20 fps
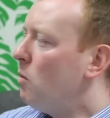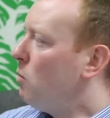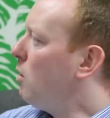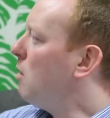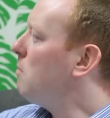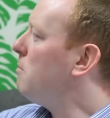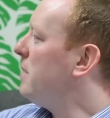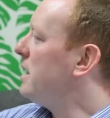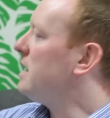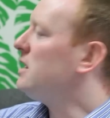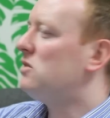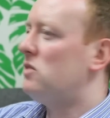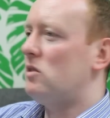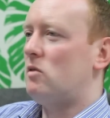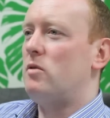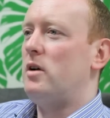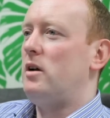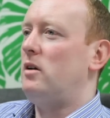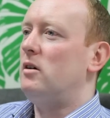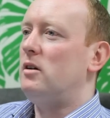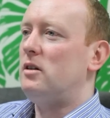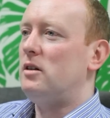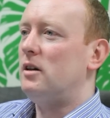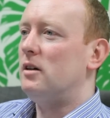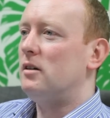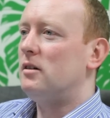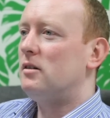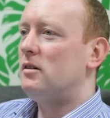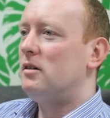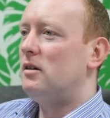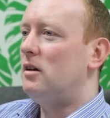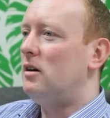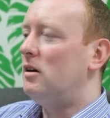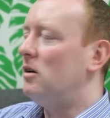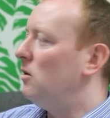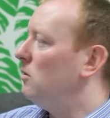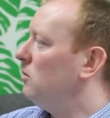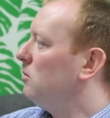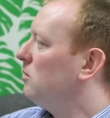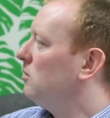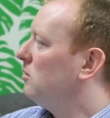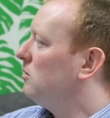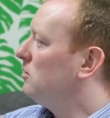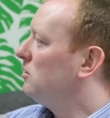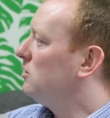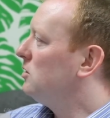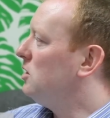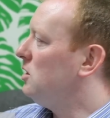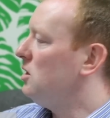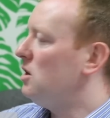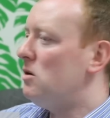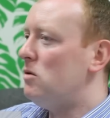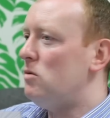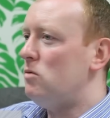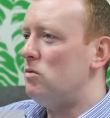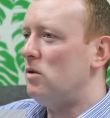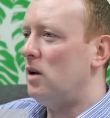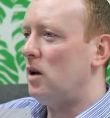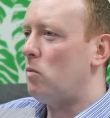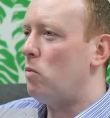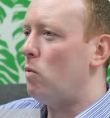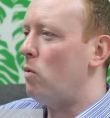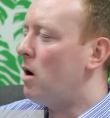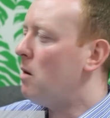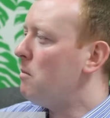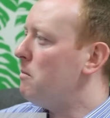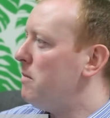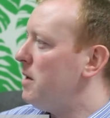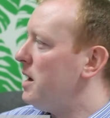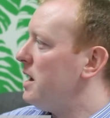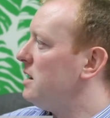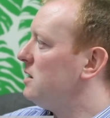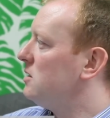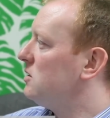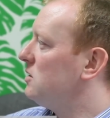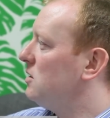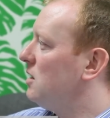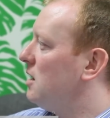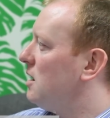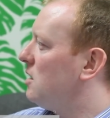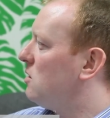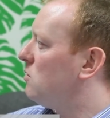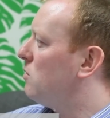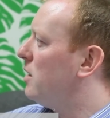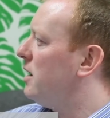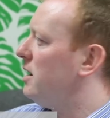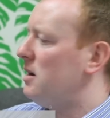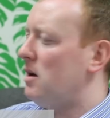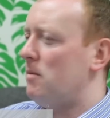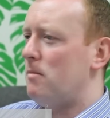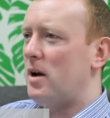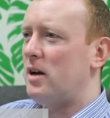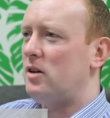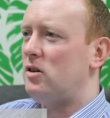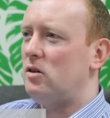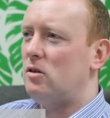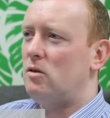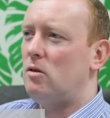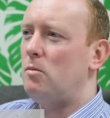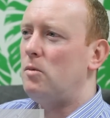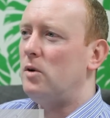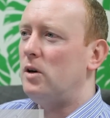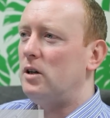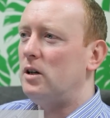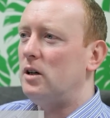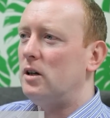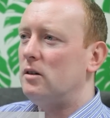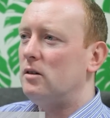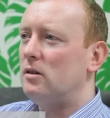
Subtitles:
What makes a great idea? You know, to you, like, what makes a great Imagine Cup idea?